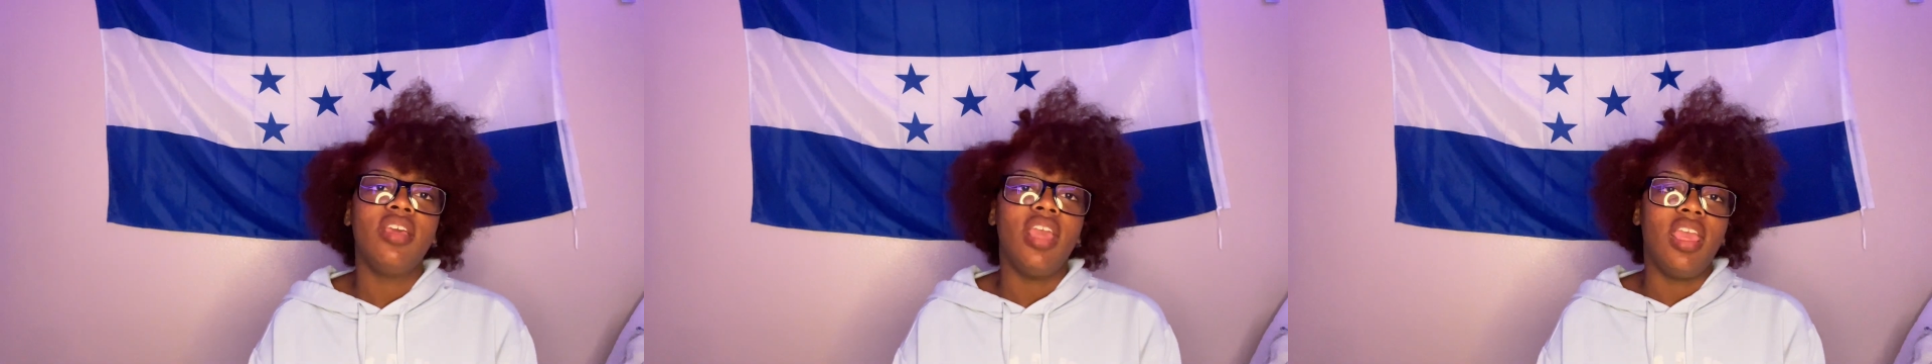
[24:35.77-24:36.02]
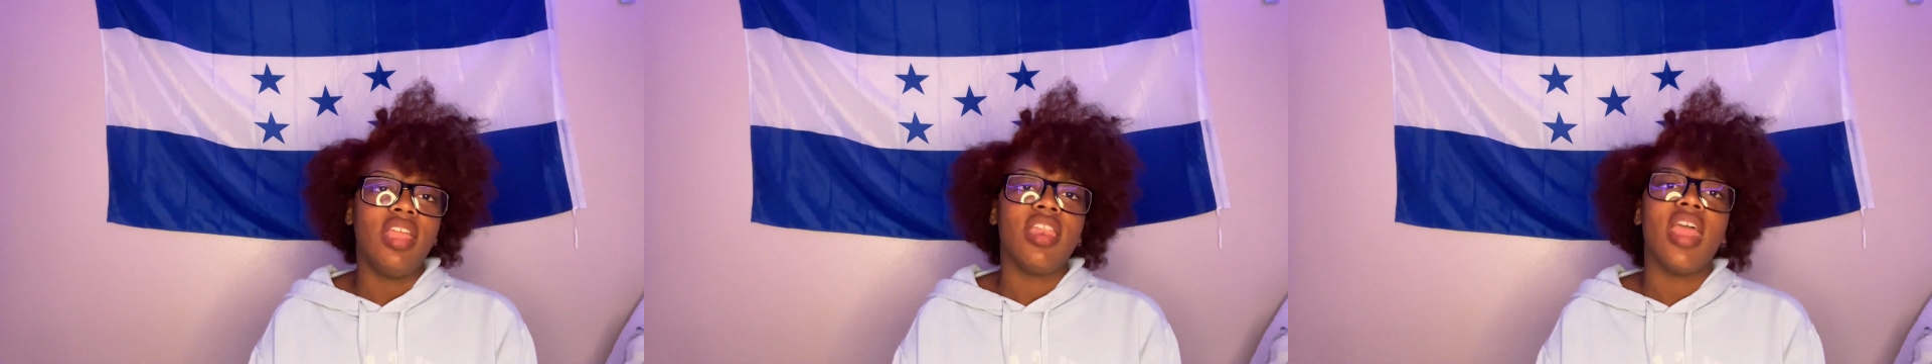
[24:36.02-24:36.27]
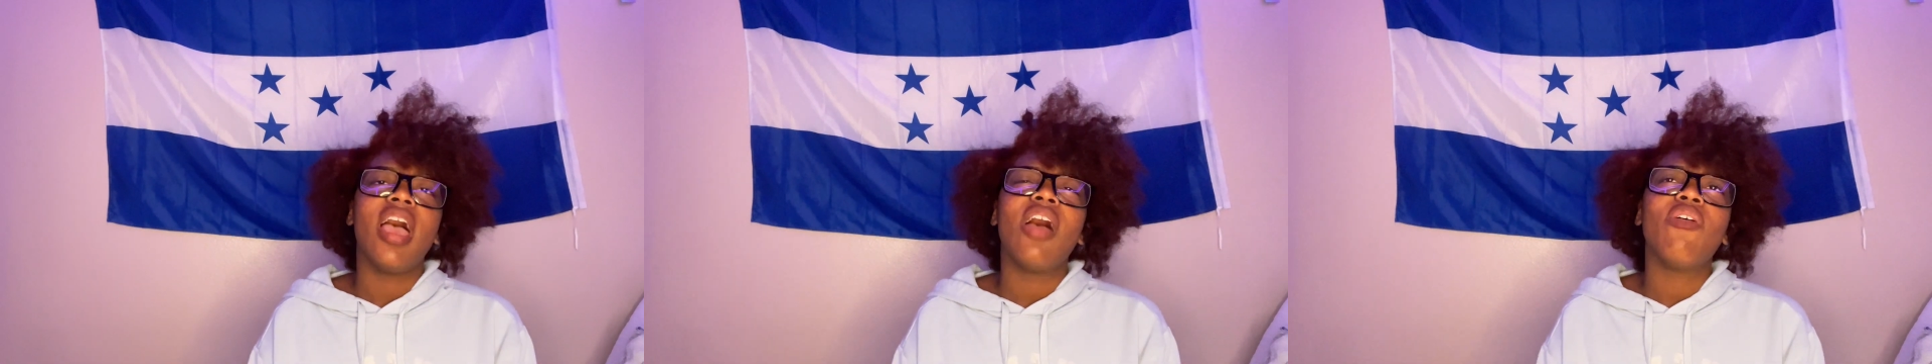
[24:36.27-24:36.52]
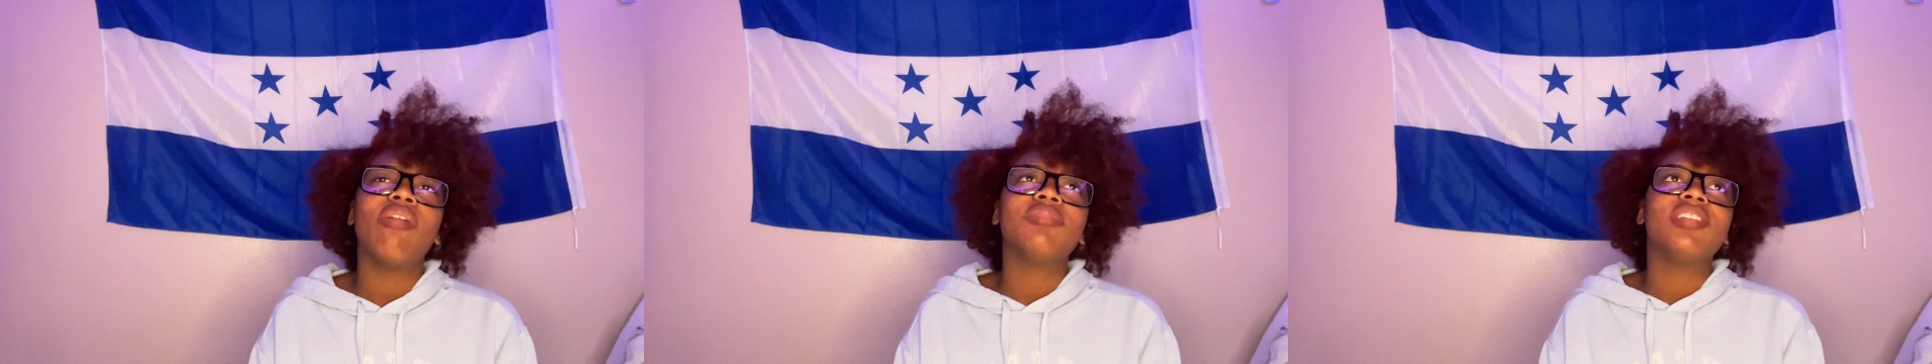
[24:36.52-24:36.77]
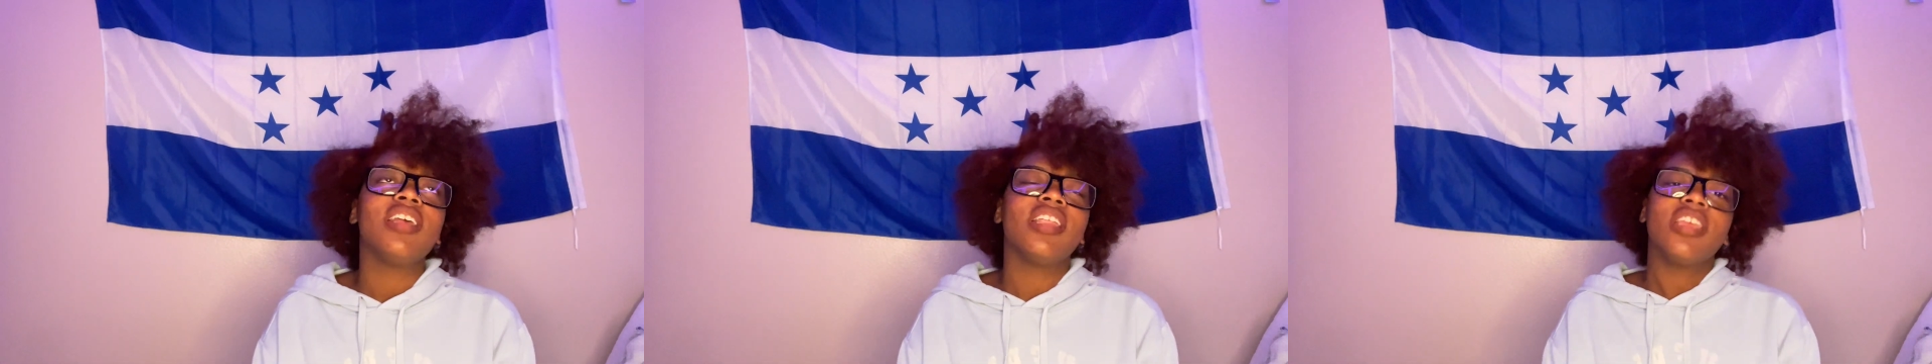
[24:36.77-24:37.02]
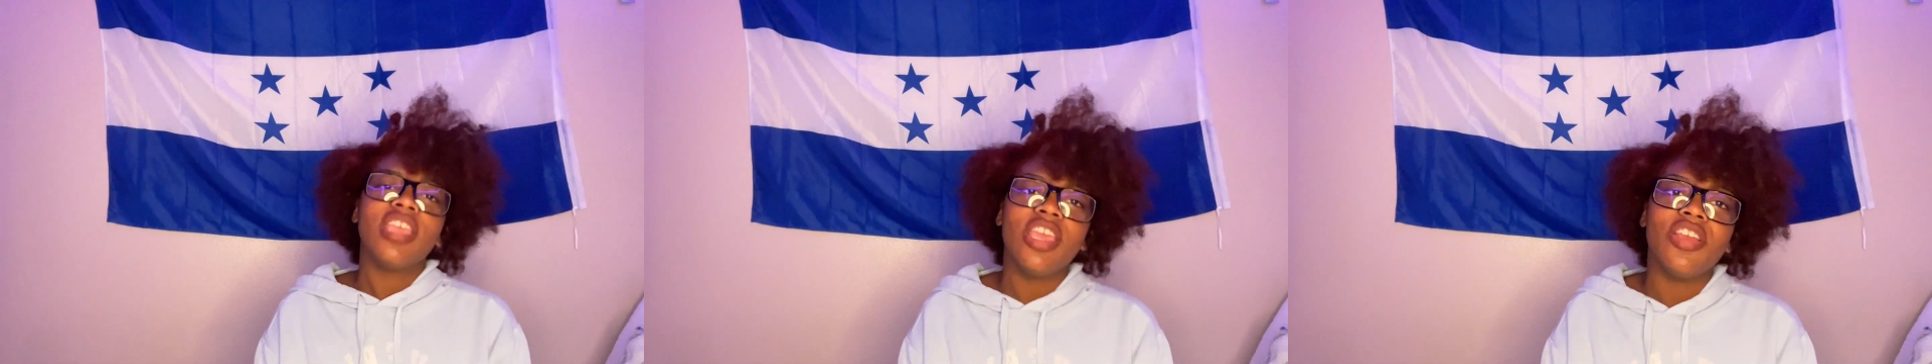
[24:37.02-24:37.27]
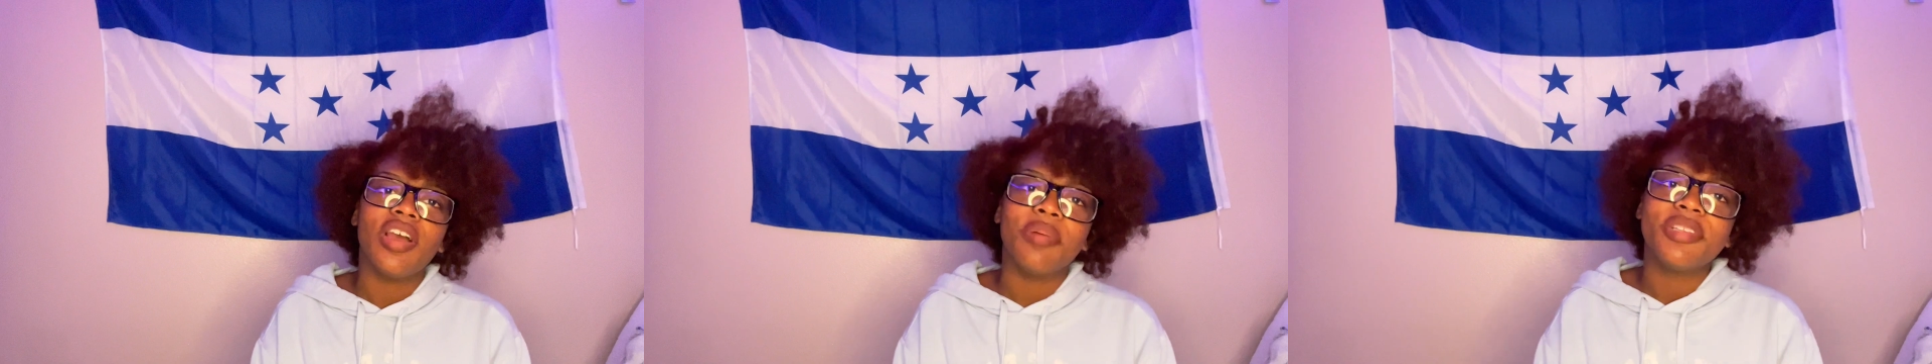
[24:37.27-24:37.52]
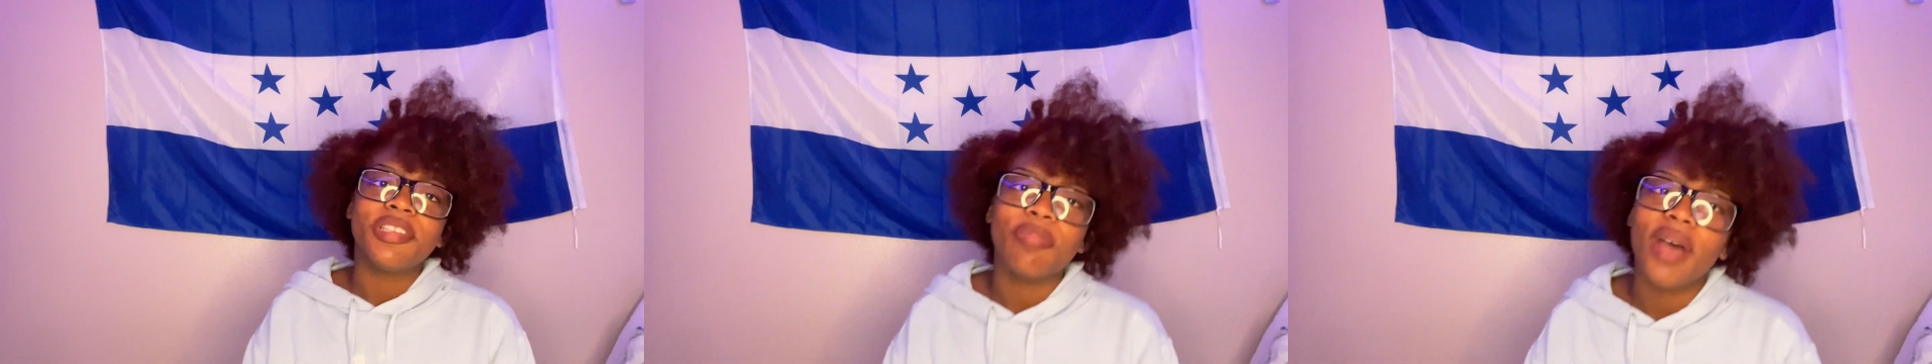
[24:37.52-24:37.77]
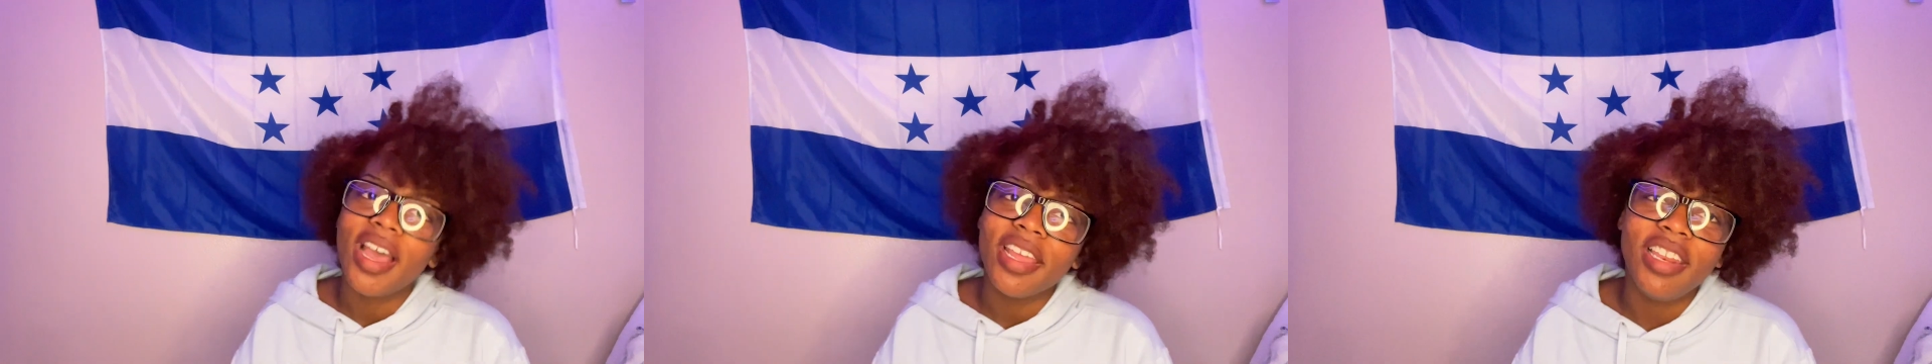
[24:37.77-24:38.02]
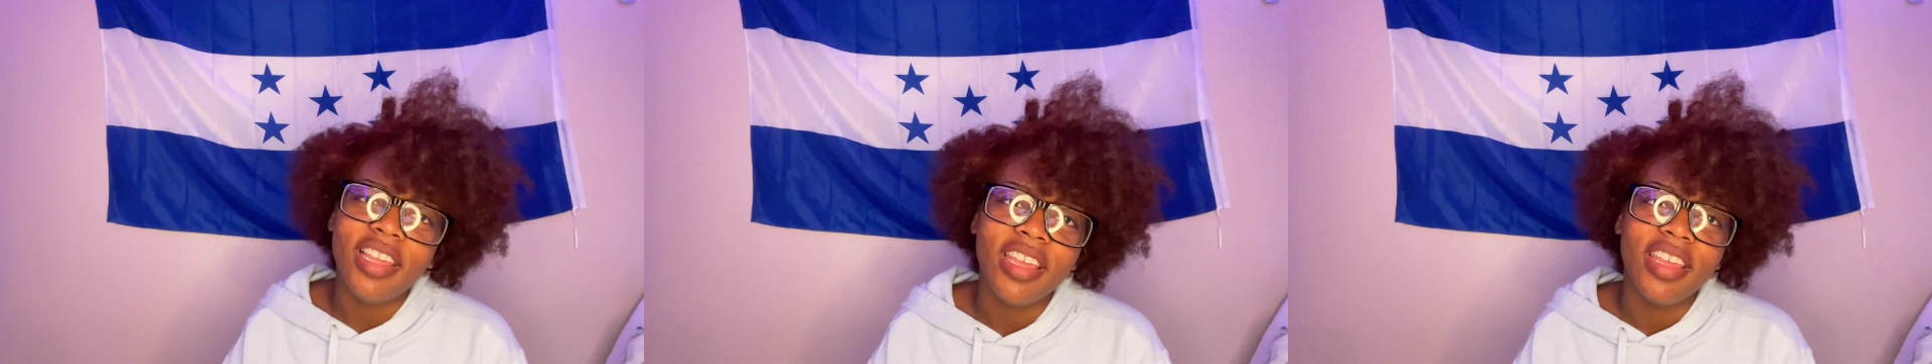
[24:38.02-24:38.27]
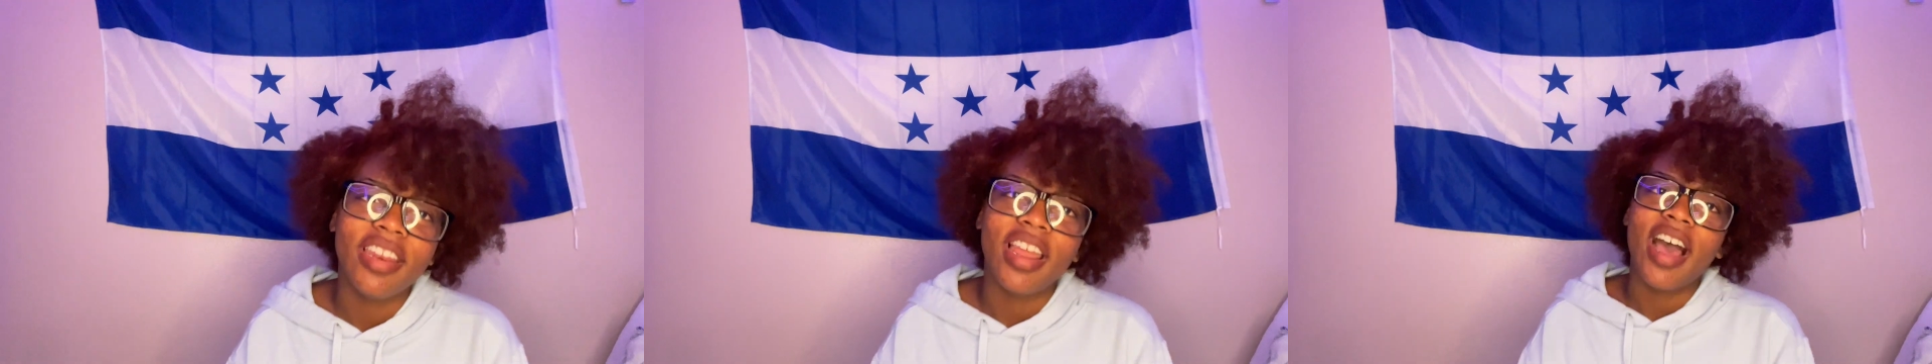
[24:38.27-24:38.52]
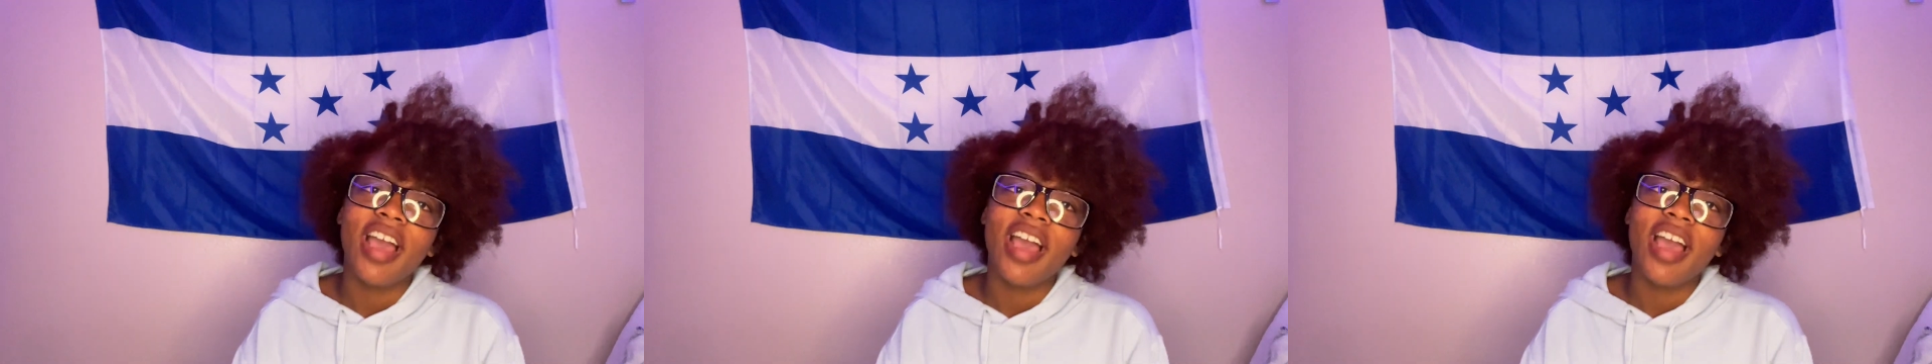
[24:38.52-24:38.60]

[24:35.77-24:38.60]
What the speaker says: And now I'm sitting here. I'm smiling.